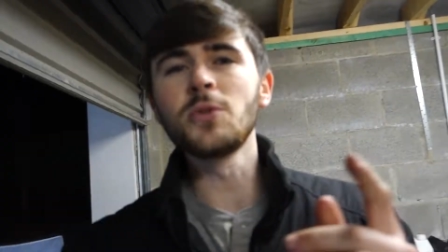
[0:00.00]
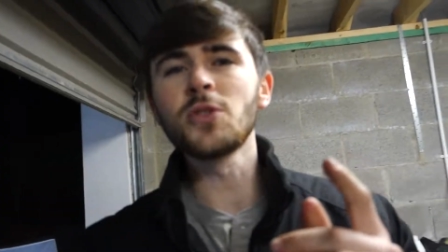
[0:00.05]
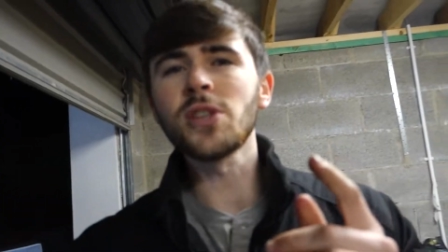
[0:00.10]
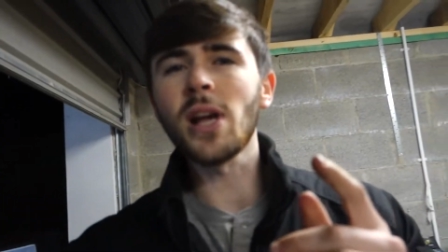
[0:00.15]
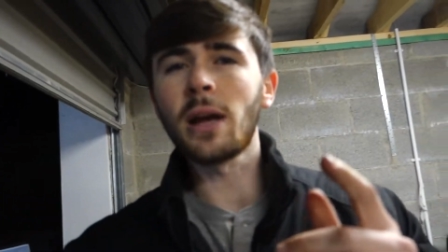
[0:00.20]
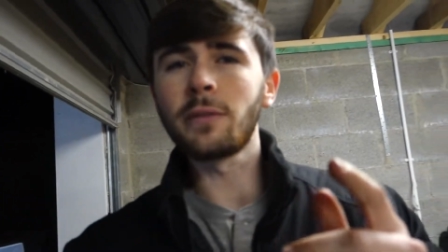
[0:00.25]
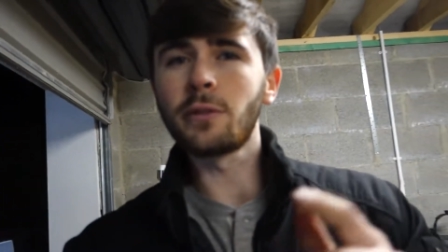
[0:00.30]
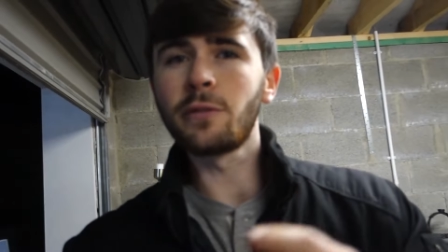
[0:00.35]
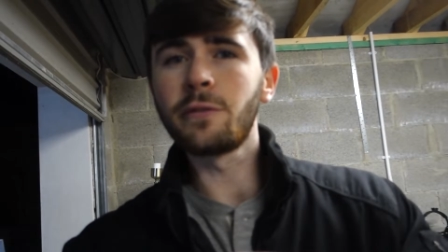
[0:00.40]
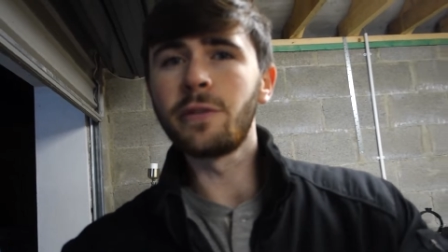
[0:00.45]
Just
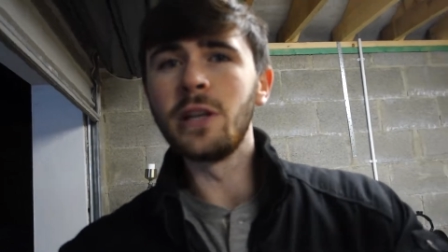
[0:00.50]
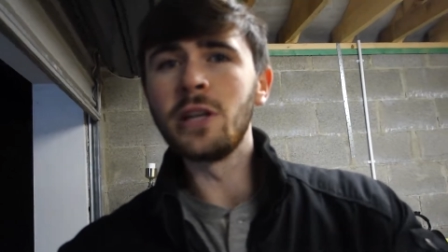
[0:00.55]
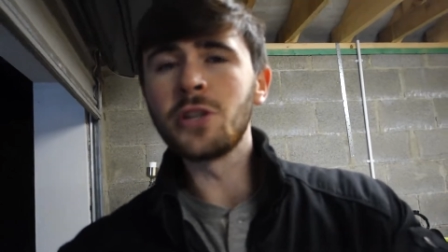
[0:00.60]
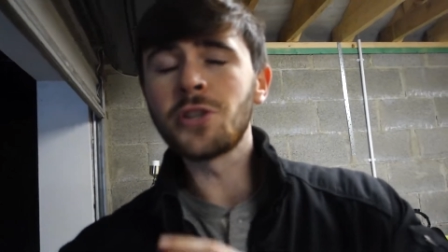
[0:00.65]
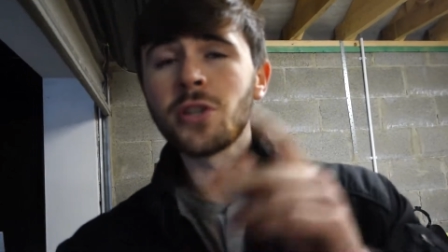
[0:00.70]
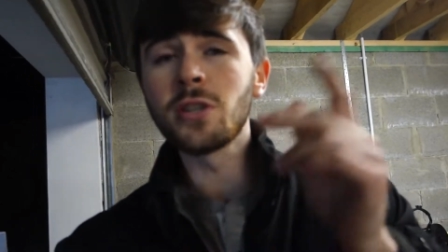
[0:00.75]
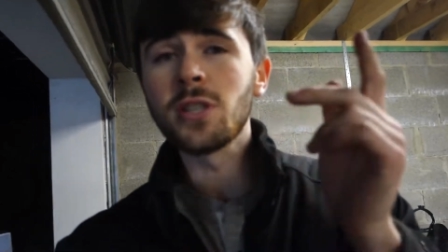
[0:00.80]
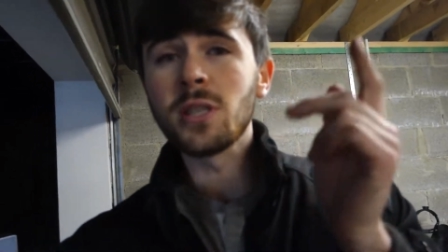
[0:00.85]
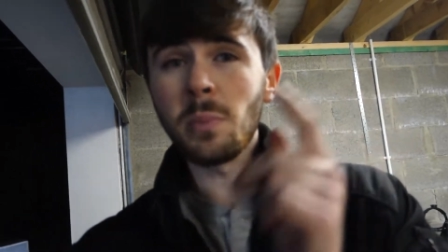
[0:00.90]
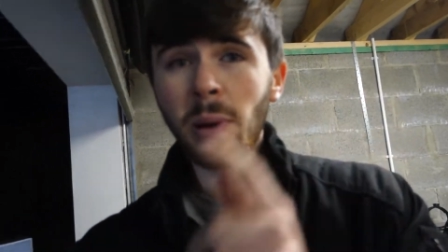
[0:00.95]
after
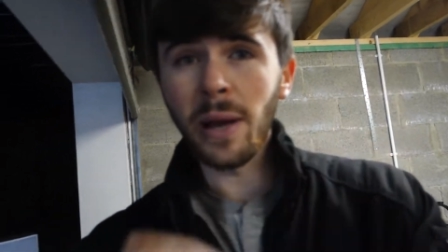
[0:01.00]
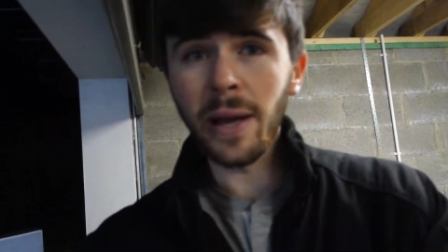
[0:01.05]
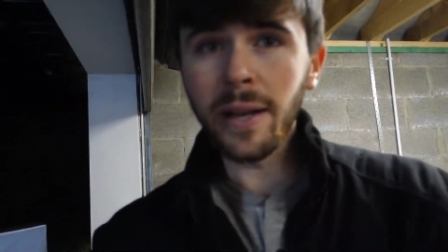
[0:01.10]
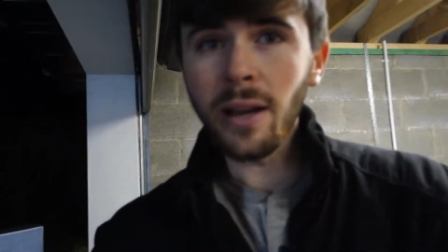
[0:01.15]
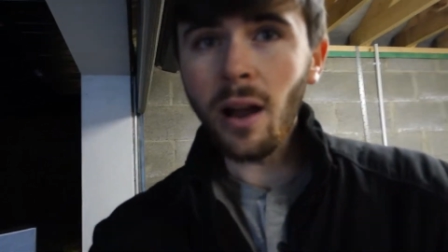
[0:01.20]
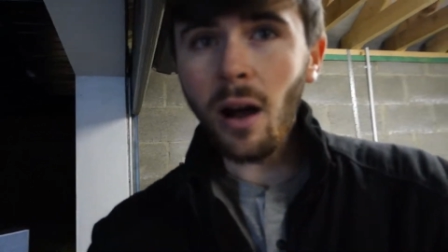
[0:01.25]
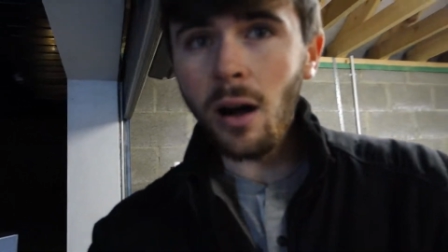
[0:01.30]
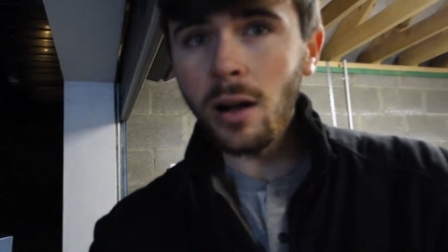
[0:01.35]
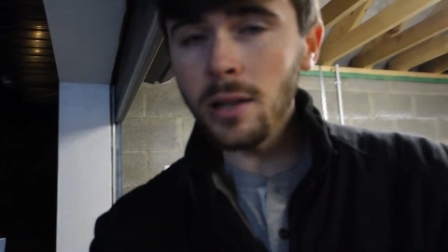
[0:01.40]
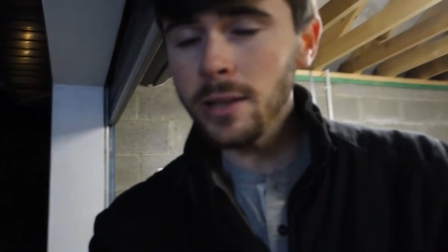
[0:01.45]
finishing spraying
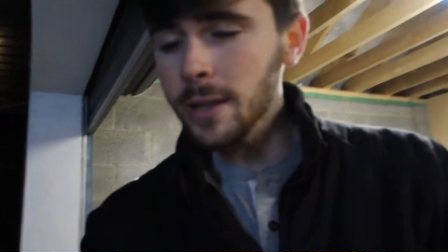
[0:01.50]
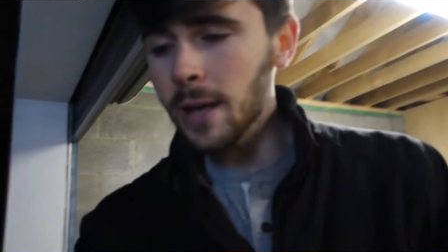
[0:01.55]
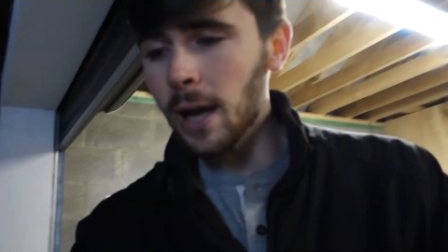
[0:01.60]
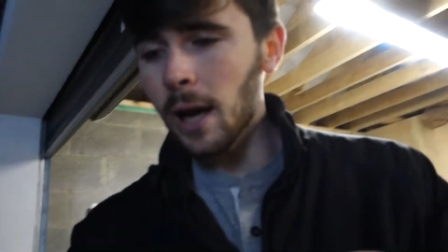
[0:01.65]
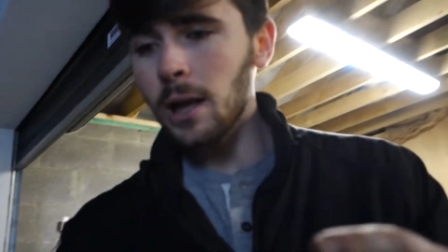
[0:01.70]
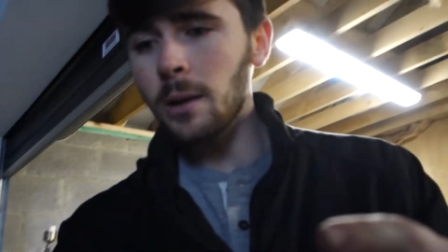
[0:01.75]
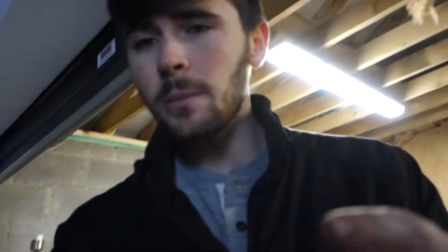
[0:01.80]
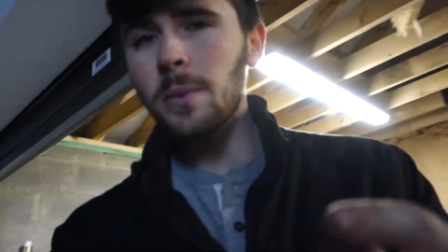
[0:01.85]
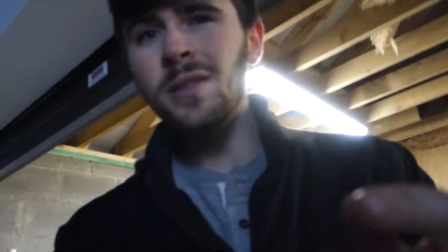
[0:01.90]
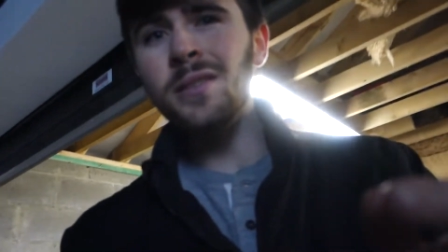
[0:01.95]
all the
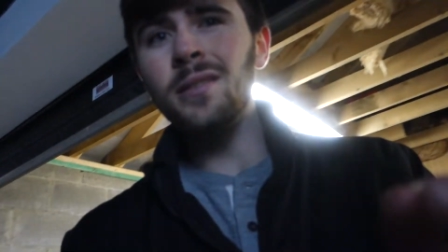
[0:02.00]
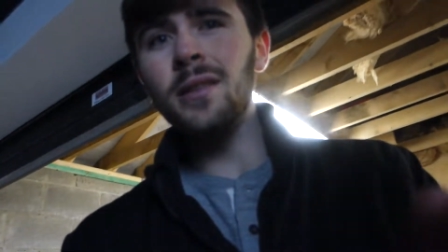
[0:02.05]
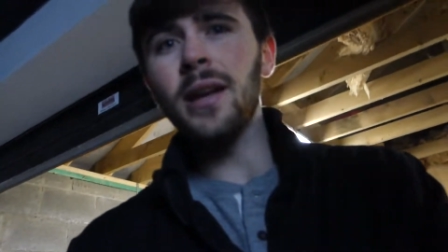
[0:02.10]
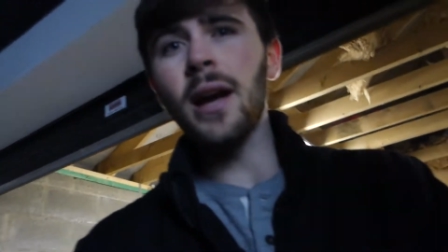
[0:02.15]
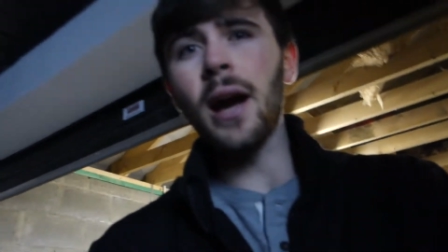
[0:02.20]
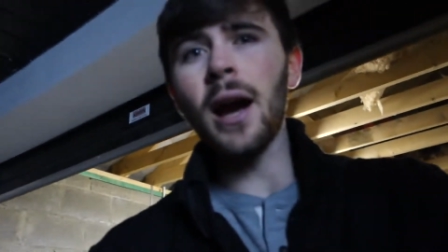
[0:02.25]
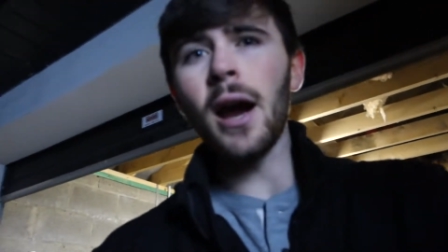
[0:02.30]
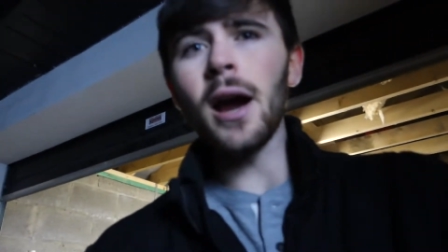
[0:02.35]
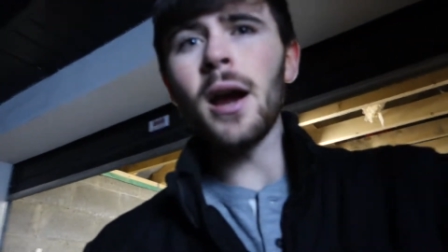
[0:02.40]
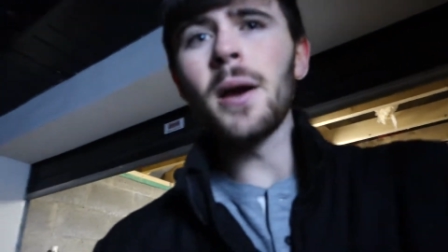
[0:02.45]
calipers in the
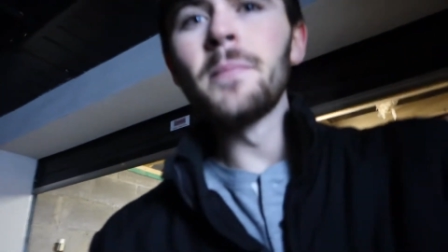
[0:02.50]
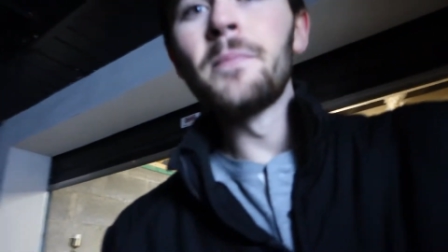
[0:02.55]
car,